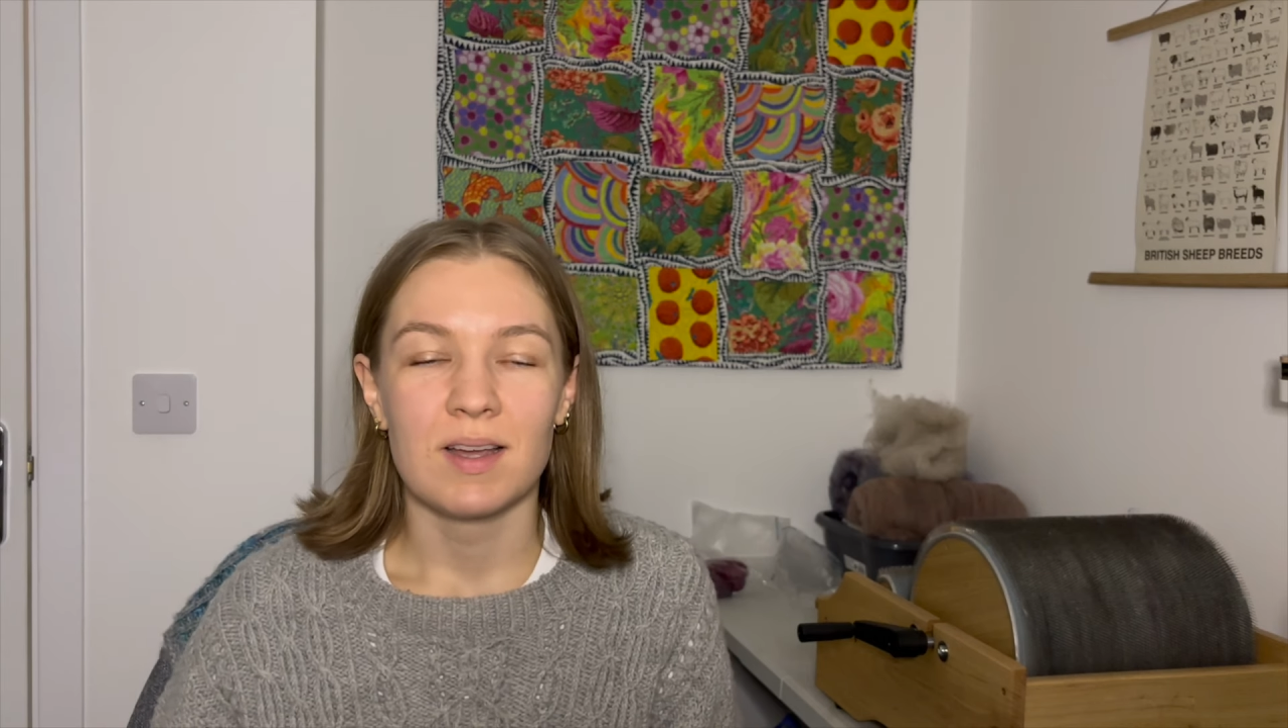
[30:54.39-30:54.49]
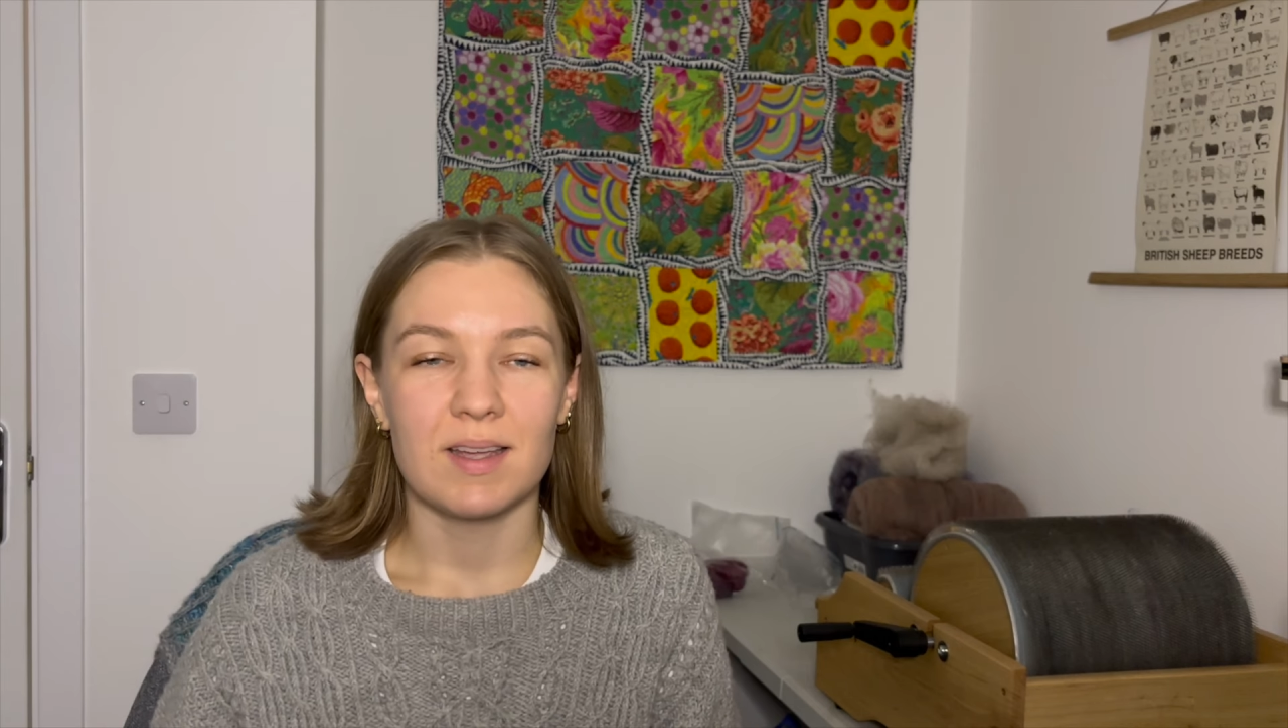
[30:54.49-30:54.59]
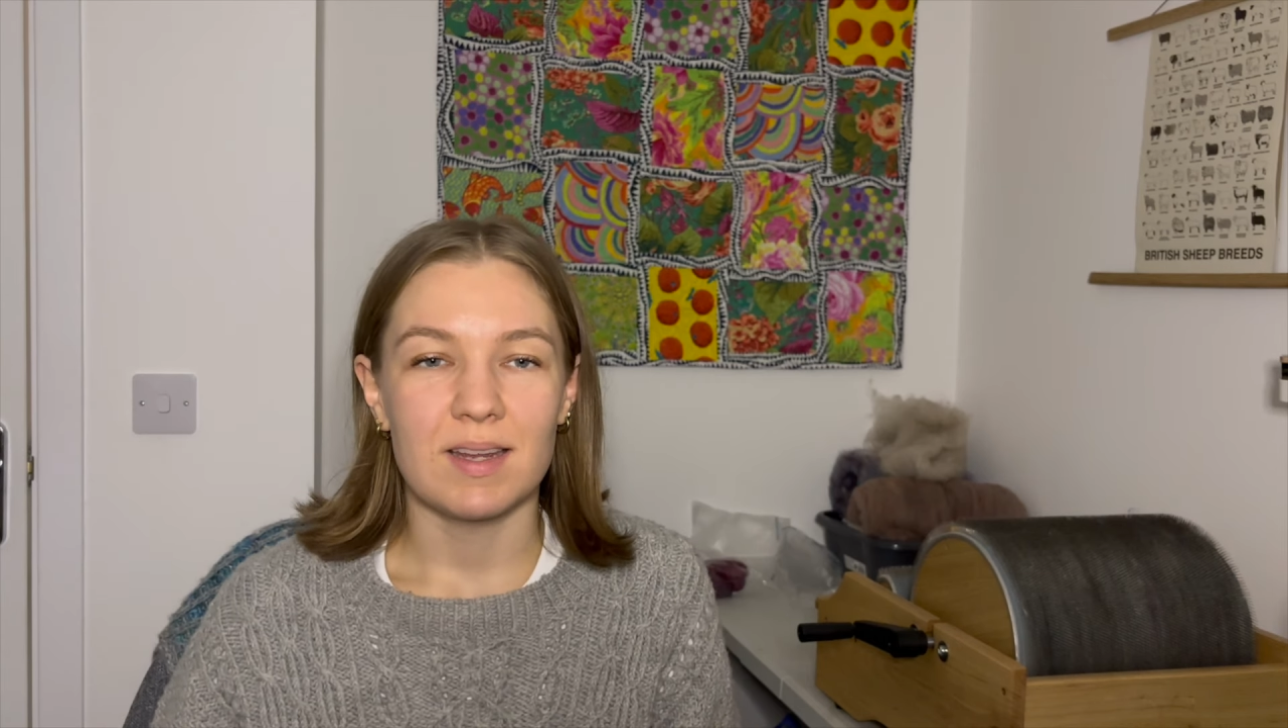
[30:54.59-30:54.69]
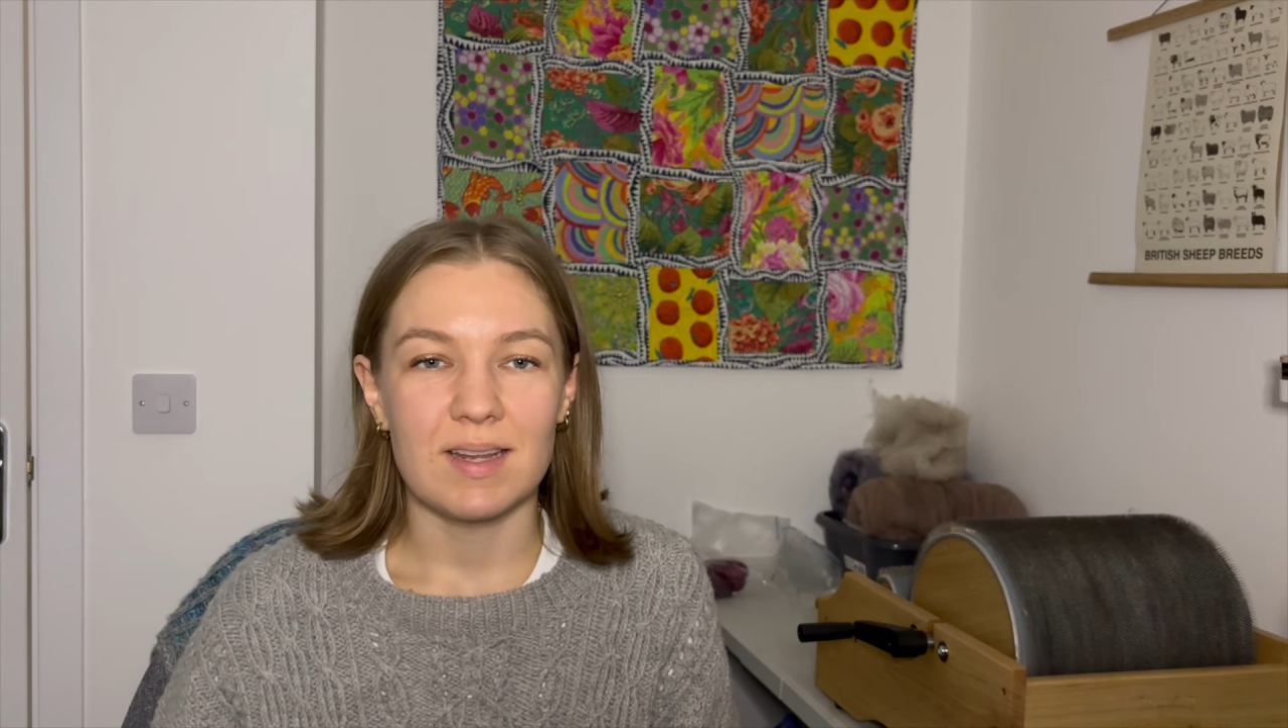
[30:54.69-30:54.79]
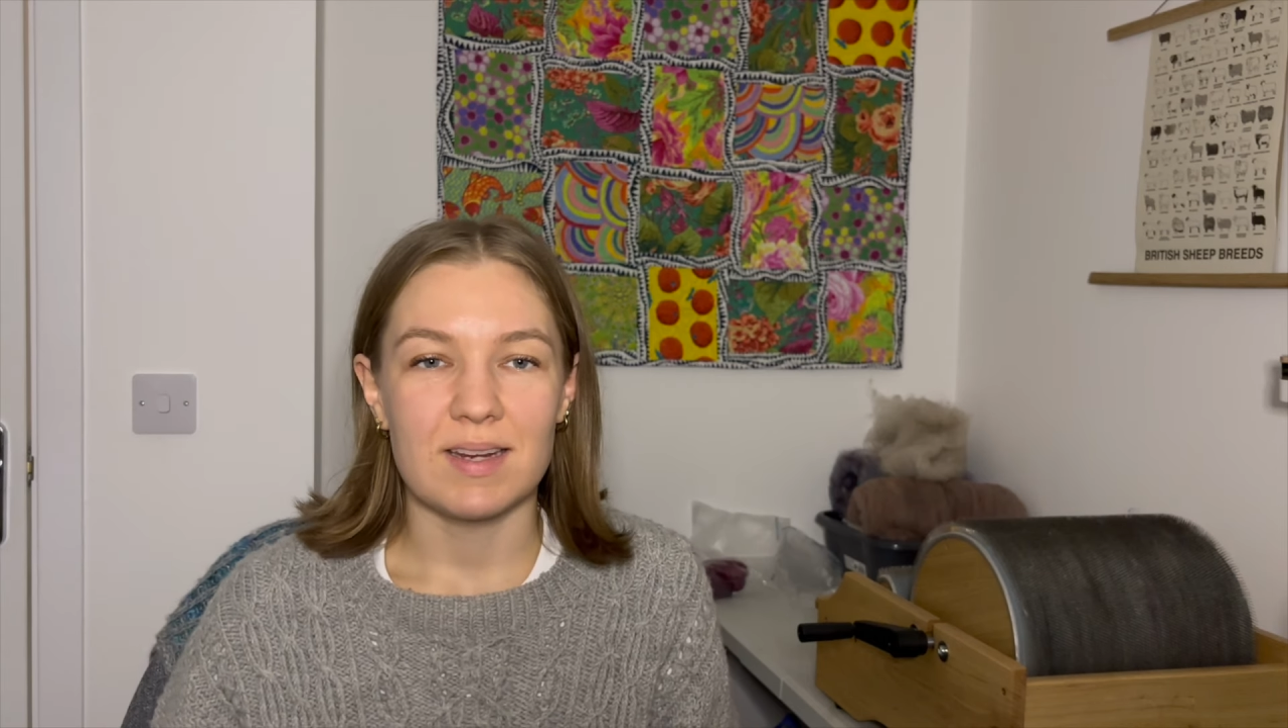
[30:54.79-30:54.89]

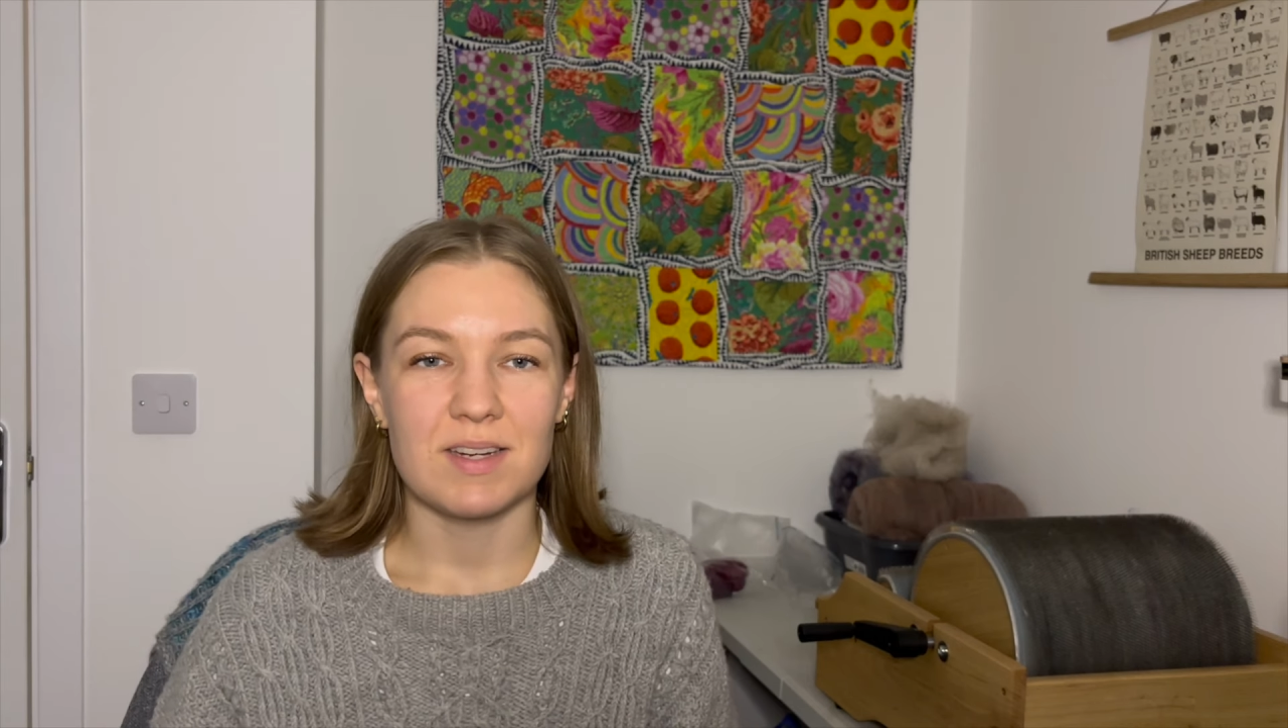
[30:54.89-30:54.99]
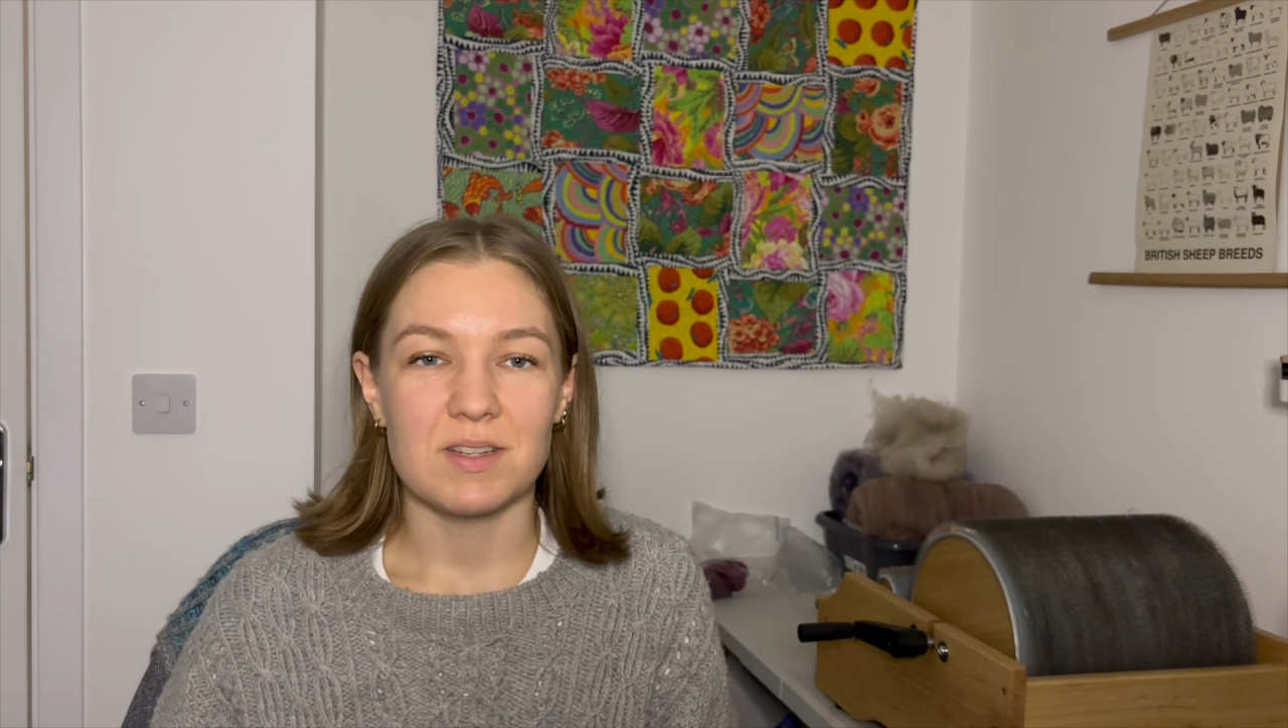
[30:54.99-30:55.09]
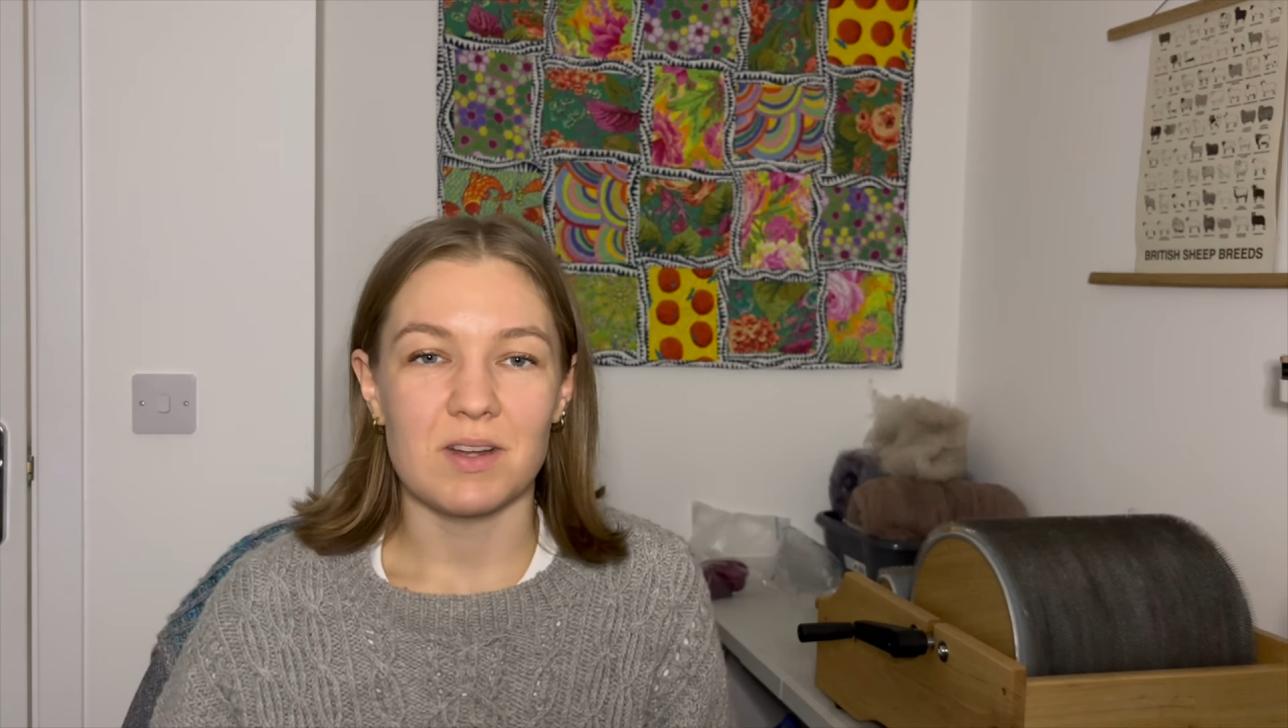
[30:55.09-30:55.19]
getting into the